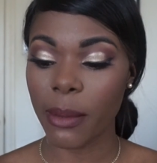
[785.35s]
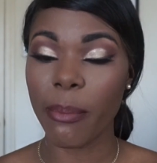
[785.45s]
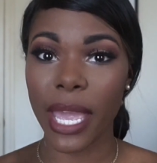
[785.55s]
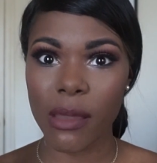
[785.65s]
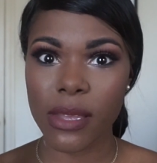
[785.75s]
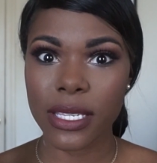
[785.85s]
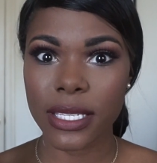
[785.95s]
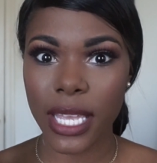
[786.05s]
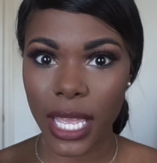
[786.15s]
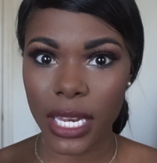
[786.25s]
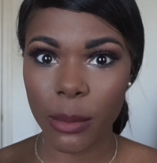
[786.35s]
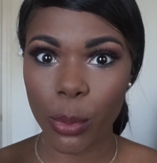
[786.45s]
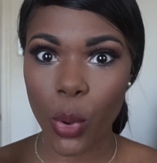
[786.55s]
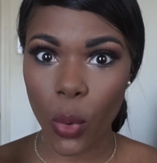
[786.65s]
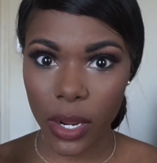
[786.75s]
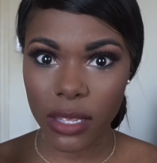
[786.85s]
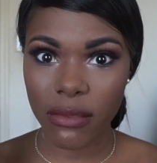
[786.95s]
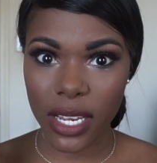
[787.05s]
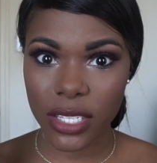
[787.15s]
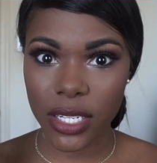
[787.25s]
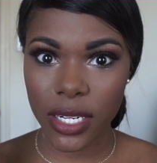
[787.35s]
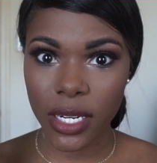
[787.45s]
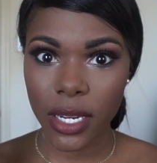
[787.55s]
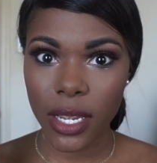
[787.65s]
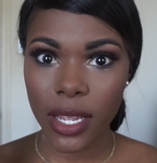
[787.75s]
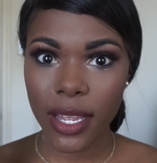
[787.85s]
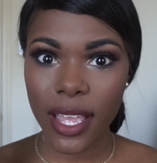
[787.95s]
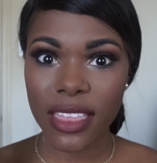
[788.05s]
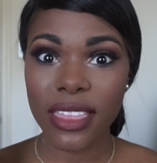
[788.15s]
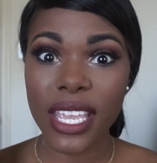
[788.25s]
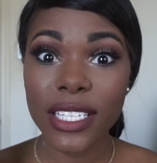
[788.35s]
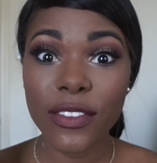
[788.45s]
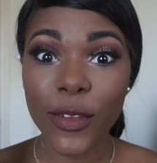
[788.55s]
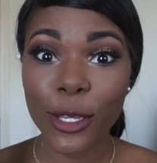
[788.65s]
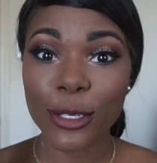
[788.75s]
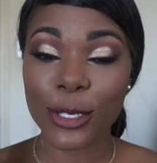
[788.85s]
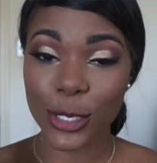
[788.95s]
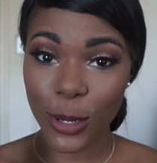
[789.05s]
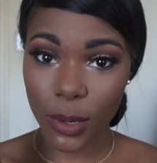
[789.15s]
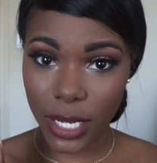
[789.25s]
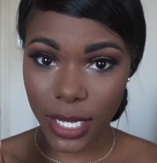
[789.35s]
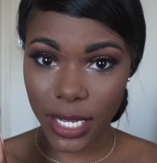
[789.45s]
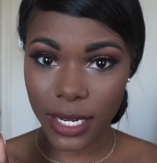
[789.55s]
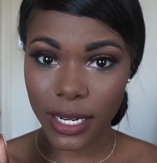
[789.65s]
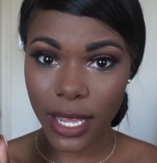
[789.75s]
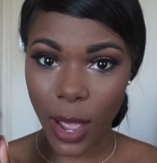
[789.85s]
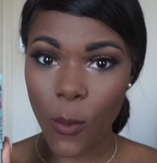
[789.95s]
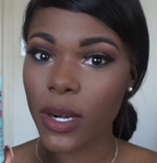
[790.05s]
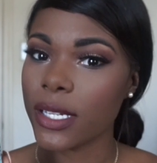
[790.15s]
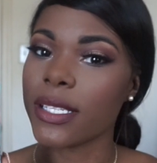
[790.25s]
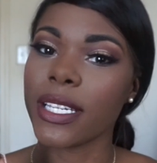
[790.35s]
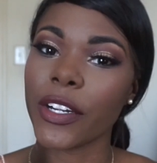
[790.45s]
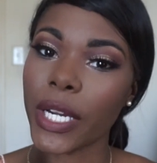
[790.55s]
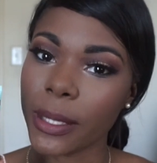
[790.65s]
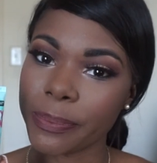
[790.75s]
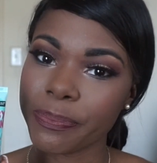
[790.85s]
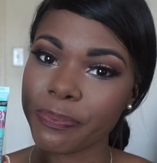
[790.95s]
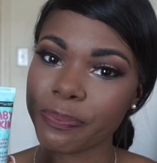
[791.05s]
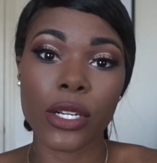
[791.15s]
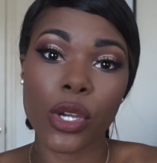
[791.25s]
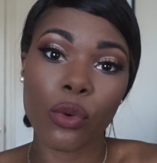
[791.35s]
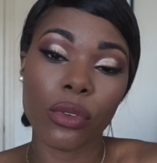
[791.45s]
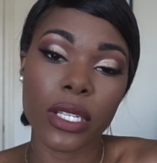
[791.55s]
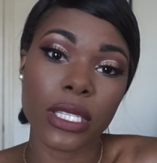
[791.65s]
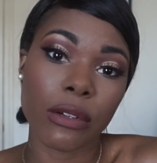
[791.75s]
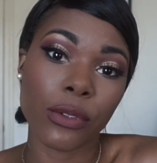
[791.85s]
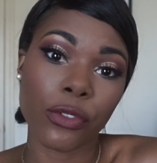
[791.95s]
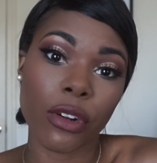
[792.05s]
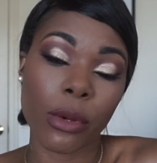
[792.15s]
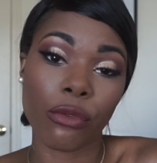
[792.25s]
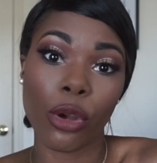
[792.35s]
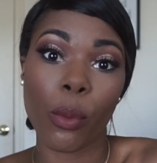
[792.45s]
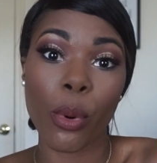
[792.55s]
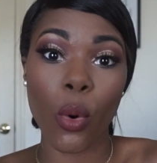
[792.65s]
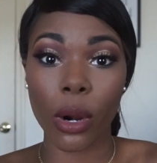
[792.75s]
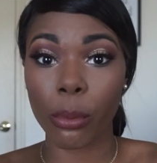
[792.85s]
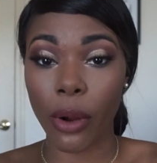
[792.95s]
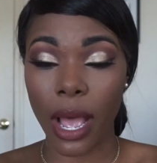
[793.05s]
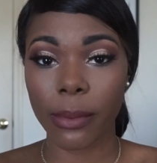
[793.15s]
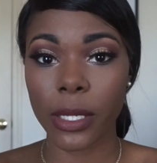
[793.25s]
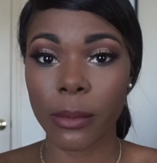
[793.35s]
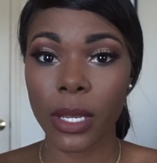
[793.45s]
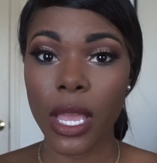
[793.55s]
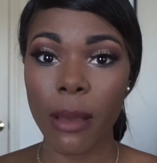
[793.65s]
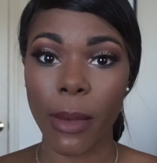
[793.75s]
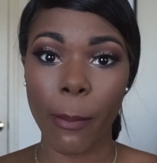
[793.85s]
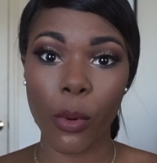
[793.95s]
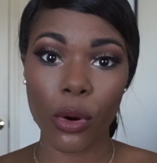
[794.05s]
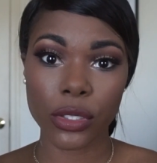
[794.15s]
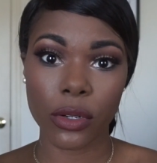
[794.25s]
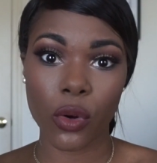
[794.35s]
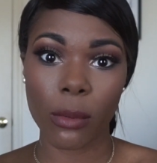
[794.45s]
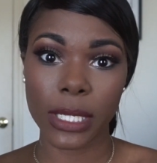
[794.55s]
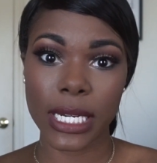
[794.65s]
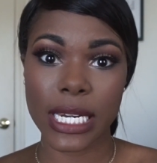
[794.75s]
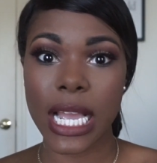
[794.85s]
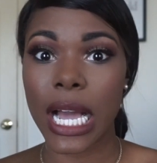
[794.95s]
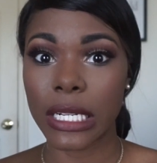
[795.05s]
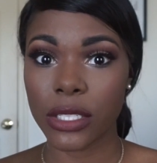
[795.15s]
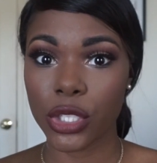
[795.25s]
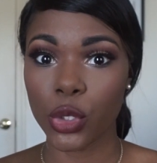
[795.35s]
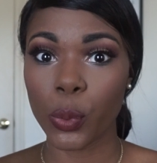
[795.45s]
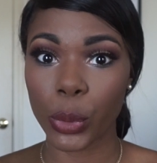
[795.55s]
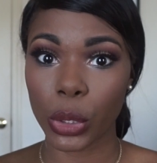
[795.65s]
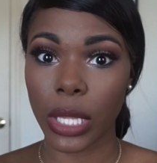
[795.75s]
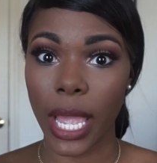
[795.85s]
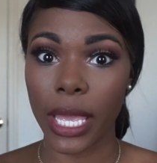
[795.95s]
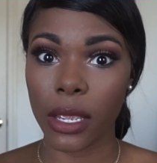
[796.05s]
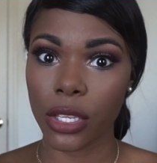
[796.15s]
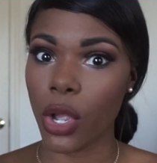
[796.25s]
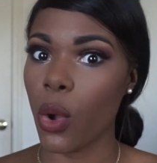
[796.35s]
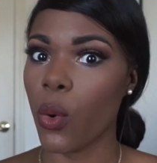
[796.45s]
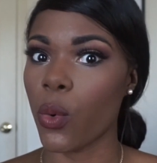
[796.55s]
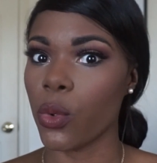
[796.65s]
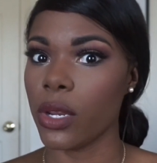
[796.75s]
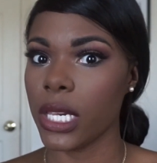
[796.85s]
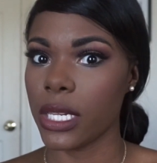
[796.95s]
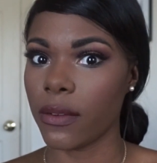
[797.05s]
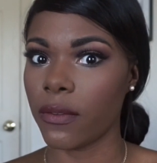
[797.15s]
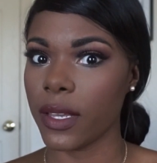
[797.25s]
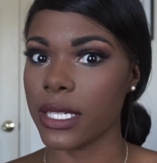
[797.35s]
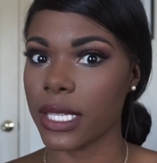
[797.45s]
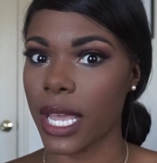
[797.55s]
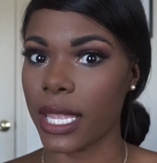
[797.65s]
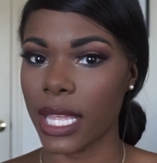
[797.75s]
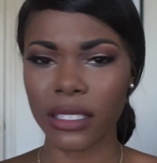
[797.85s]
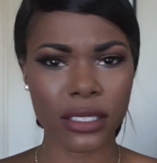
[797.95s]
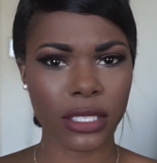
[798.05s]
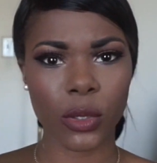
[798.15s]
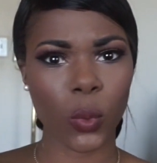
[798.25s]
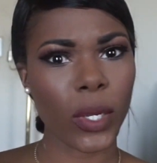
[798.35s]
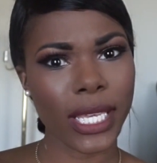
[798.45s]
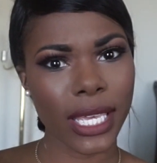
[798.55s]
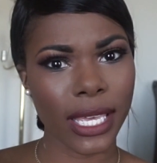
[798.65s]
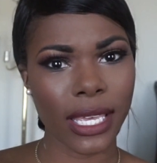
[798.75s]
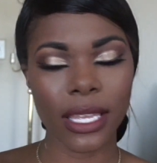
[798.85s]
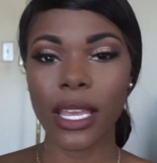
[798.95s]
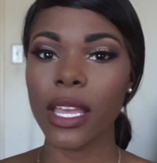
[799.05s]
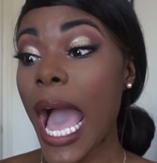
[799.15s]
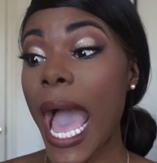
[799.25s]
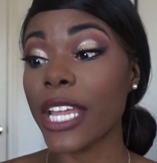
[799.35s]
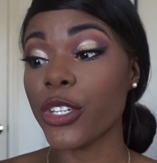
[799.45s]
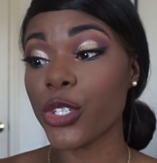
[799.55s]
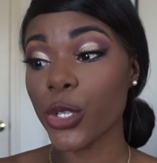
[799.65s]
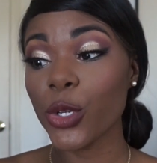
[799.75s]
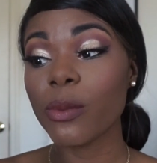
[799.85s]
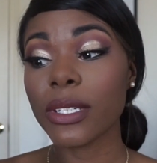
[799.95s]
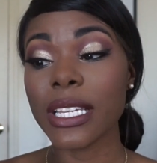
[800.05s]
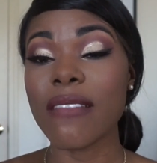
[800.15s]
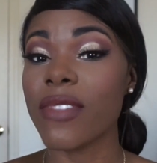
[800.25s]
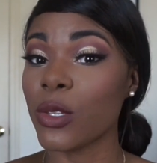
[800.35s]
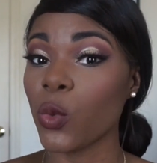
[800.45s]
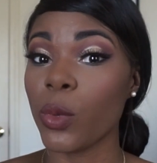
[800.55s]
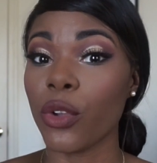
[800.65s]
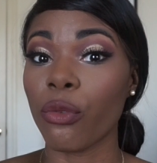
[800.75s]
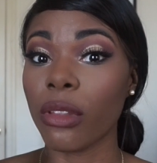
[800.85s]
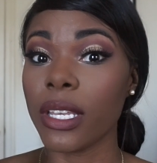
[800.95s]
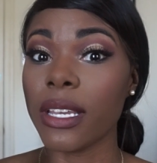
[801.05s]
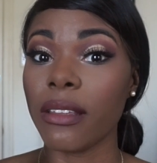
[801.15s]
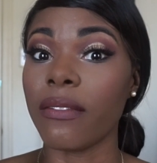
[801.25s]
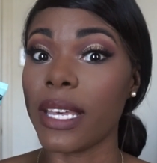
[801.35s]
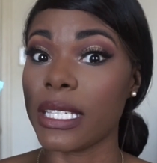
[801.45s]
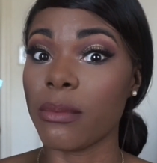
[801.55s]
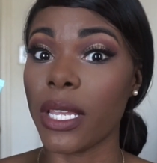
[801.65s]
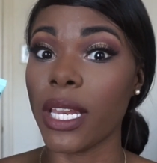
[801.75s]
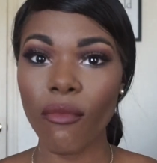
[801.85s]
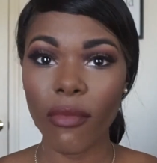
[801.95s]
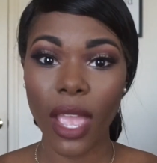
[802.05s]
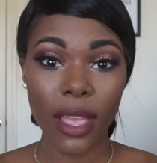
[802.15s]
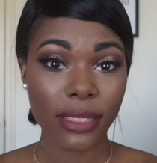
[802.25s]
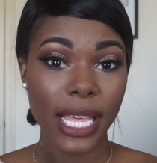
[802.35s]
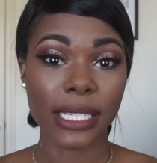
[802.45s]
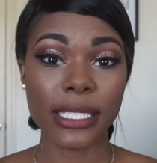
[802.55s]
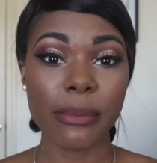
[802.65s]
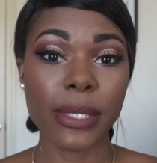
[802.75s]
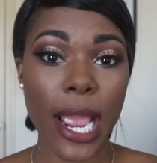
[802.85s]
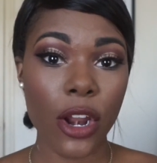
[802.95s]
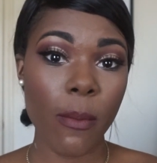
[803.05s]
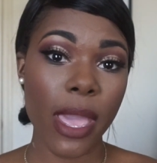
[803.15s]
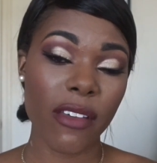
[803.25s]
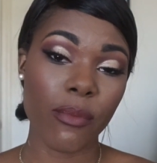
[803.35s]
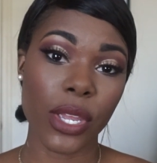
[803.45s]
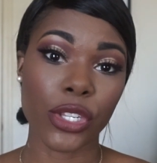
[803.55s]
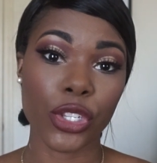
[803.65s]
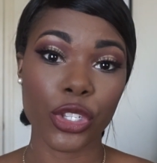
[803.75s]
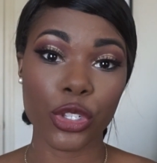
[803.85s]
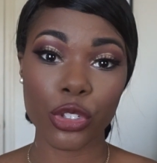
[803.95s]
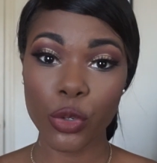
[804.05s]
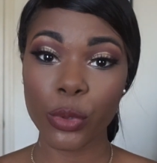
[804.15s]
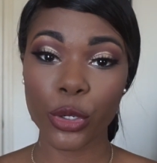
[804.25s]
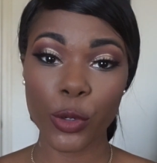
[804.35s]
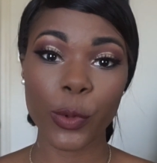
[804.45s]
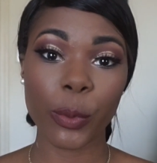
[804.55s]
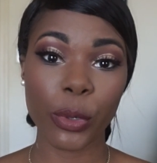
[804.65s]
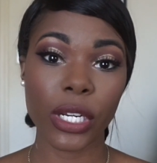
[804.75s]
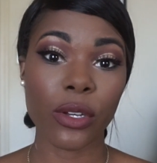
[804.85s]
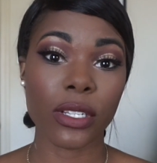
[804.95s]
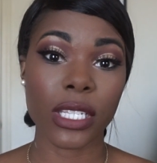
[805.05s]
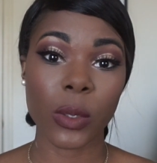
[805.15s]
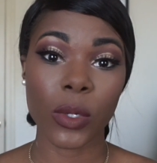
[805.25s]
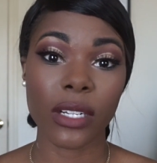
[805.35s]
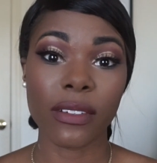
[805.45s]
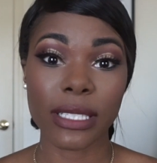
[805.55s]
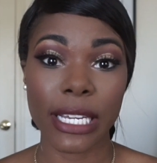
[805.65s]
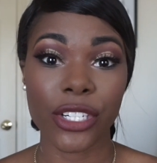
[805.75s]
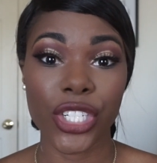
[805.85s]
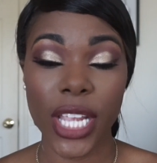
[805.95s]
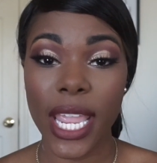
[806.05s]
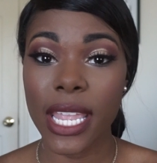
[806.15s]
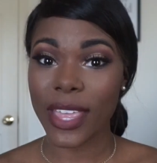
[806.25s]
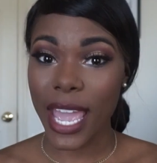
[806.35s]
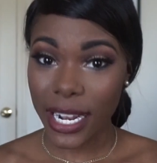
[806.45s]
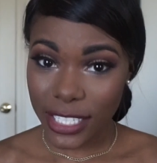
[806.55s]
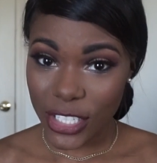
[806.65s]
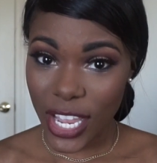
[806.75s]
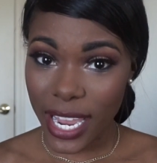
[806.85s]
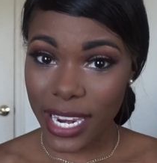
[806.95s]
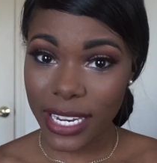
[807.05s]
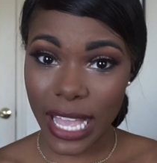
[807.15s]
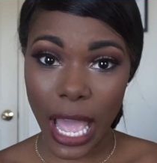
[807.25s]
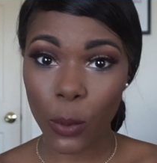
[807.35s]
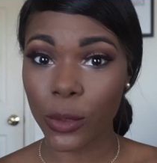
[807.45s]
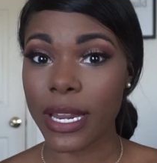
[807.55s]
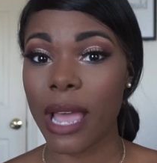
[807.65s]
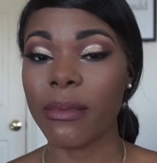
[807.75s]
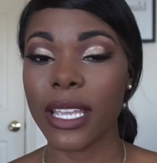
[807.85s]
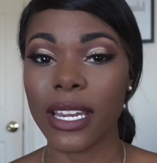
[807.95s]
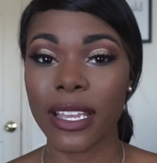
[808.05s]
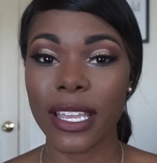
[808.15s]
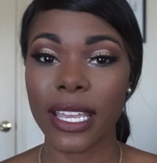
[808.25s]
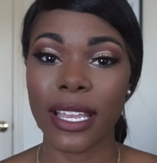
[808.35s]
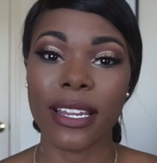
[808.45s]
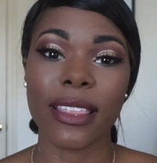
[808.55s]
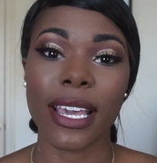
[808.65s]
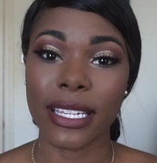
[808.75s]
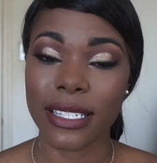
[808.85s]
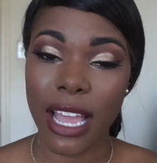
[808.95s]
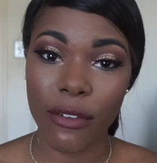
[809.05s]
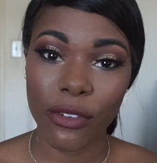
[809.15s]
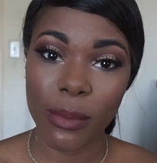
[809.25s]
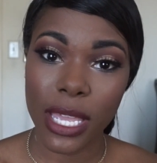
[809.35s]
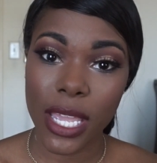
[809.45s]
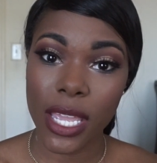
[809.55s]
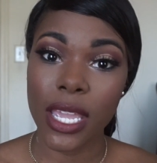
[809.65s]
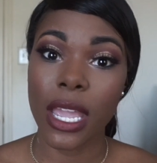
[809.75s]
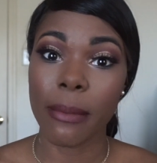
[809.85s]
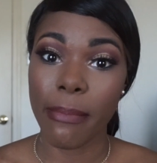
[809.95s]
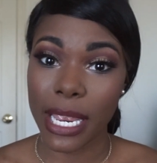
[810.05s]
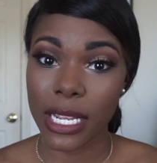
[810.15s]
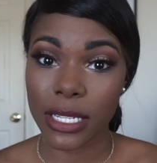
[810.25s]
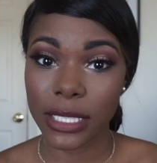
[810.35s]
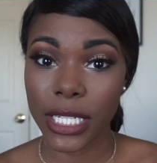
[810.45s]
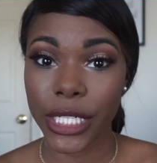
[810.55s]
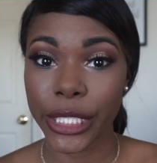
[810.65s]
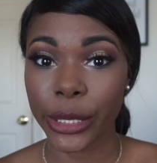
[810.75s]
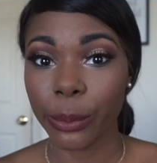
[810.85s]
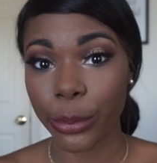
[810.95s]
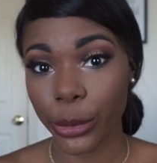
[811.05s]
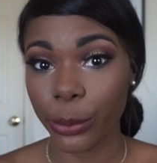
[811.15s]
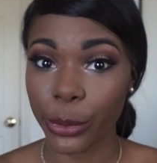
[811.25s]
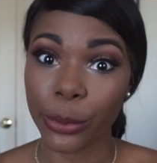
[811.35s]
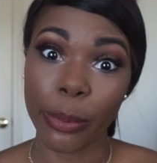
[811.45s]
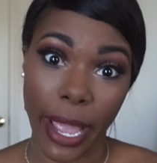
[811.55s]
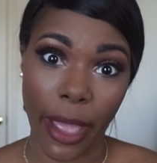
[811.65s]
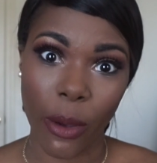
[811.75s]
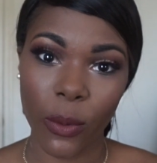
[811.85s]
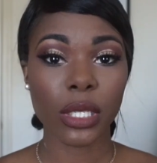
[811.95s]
the Baby Skin Pore Eraser. This feels so good. I wanted to tear up. I don't really suffer from a real pore problem. My pores are normally not super like, yo, you need to fix that. That looks a little wicked. I do believe this would be a really good investment. That lip liner may have been super duper pretty on someone of a lighter shade. That shade I will not be getting again. That's not for me. Made it clear. Boom, boom, pow.